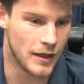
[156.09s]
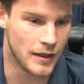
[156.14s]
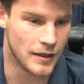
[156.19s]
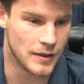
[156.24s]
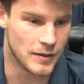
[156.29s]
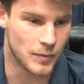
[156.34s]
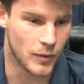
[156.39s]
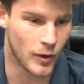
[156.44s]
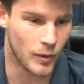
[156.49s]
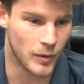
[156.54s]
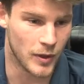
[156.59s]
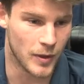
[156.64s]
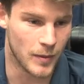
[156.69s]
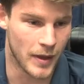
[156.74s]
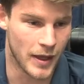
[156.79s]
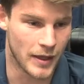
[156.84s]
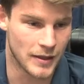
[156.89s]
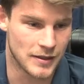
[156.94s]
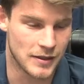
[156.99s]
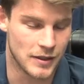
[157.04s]
There's probably
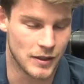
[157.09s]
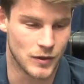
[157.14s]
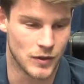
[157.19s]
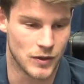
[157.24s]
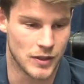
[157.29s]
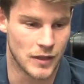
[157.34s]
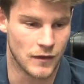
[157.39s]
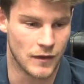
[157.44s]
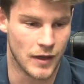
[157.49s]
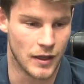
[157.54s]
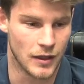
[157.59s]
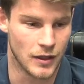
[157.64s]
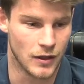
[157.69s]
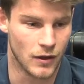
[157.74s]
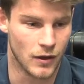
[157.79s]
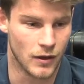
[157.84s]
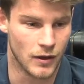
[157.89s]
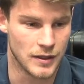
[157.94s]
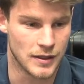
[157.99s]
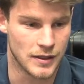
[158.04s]
about 6 or 7 other
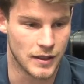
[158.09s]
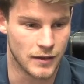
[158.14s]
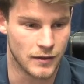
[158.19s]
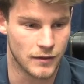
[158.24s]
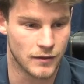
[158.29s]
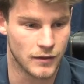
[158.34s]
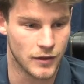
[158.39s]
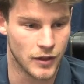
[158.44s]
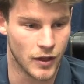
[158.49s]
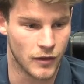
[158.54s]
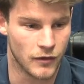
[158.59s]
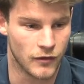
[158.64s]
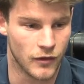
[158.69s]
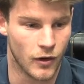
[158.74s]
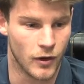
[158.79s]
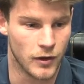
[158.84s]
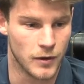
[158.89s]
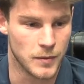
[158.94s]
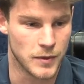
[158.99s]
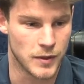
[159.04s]
guys that
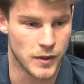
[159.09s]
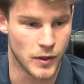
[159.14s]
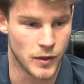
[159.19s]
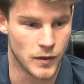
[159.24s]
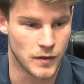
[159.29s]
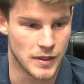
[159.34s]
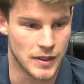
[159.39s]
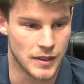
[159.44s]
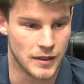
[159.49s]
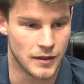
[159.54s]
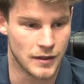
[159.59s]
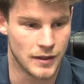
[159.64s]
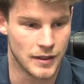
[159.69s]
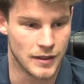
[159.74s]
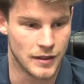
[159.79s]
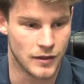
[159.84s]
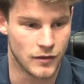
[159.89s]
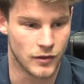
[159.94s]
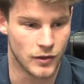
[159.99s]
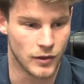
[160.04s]
find themselves
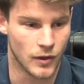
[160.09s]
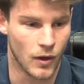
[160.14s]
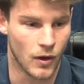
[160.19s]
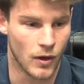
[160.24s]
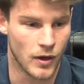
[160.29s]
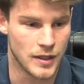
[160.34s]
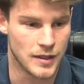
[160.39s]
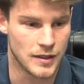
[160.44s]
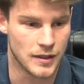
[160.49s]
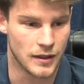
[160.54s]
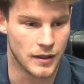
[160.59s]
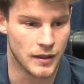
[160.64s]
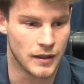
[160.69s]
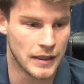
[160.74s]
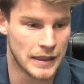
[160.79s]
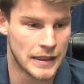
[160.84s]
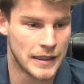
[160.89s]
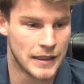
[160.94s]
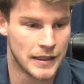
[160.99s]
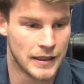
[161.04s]
in different lines, and
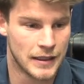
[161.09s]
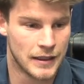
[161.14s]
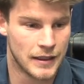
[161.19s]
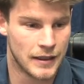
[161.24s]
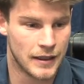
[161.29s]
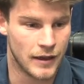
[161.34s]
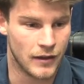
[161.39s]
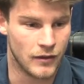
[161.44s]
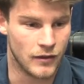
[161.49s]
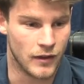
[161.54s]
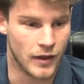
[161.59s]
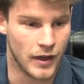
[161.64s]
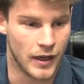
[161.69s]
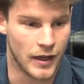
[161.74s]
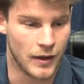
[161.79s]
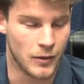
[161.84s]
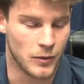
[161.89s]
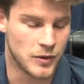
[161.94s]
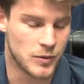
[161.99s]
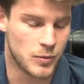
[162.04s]
have
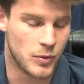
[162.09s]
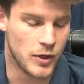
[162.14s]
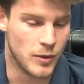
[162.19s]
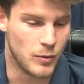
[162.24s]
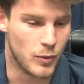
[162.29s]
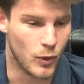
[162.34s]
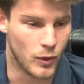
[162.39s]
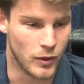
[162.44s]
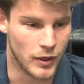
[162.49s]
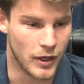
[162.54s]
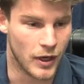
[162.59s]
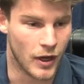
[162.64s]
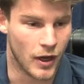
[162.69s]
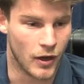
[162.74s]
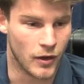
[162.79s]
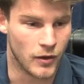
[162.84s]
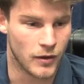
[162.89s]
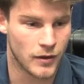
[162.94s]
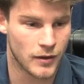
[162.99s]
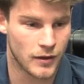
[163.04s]
it was pretty important to
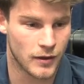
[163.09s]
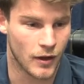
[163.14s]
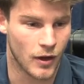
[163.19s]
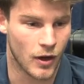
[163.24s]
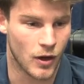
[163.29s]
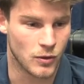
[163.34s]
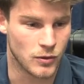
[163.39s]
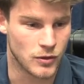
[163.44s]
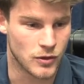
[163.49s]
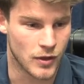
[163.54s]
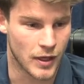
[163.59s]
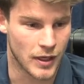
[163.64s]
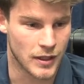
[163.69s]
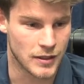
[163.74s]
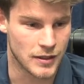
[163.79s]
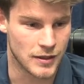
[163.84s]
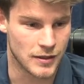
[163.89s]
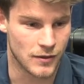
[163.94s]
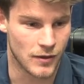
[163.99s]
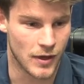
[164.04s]
know the whole
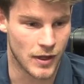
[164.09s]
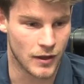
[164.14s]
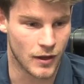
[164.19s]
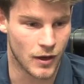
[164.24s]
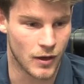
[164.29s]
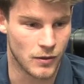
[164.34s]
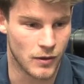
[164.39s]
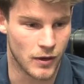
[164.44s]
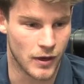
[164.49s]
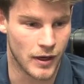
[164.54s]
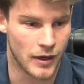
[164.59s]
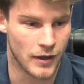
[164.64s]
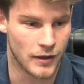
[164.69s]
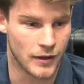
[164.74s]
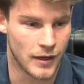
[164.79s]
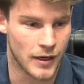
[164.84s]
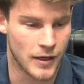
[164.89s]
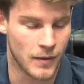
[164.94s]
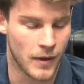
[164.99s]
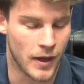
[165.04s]
structures around the whole
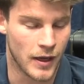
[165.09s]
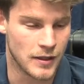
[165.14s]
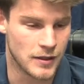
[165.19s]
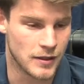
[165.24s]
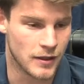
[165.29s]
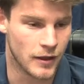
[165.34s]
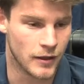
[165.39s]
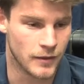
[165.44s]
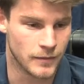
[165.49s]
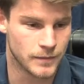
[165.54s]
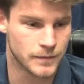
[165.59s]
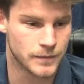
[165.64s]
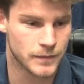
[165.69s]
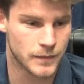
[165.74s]
ground anyway. So.